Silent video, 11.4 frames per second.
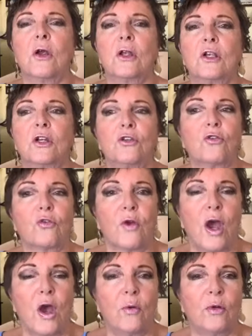can
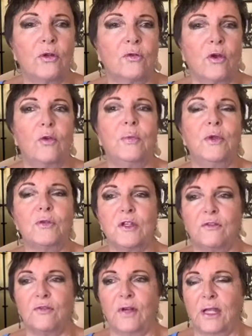grow and grow
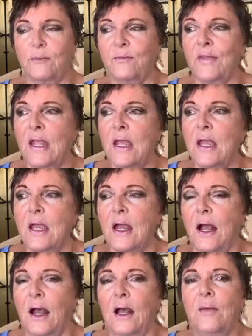beautifully.
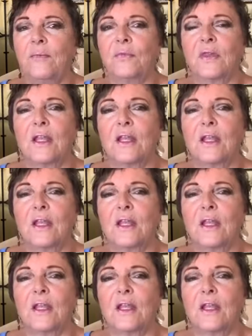Um,